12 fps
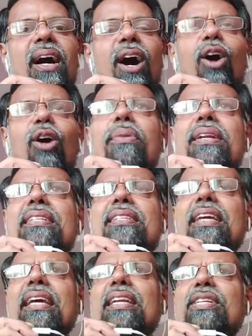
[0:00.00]
How many
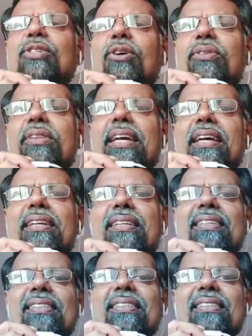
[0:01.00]
skills are there
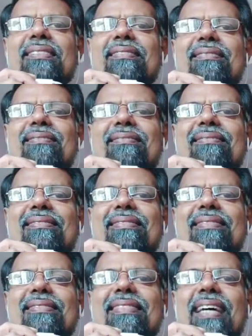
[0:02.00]

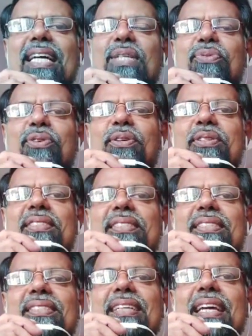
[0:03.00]
as far
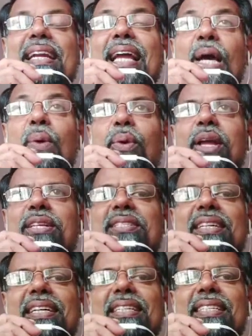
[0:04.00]
as a language is
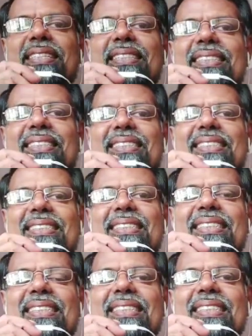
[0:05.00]
concerned?
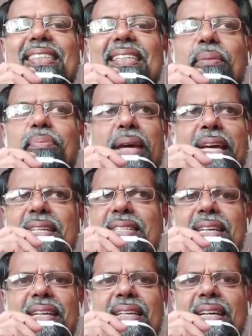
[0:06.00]

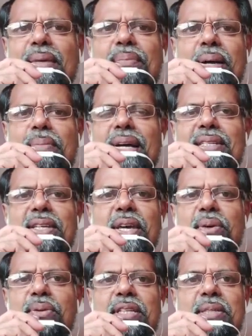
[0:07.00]
Basic. I'm asking
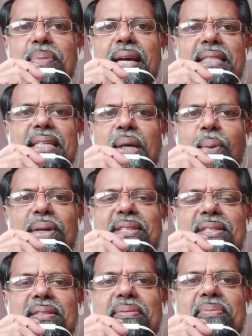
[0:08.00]
you this basic question.